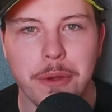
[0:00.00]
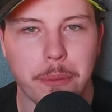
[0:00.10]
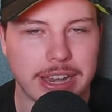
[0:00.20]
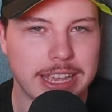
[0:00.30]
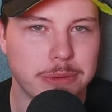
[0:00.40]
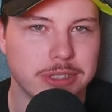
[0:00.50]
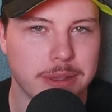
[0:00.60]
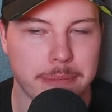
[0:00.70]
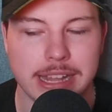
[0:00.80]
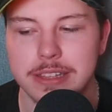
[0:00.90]
when he was
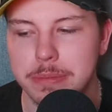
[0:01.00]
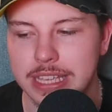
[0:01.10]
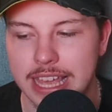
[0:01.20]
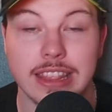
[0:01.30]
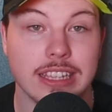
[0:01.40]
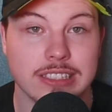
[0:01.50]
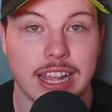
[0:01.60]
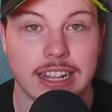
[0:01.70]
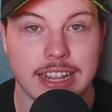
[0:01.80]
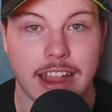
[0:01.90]
meant to be in the
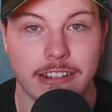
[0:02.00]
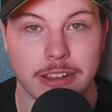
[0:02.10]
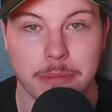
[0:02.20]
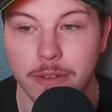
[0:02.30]
sanitarium,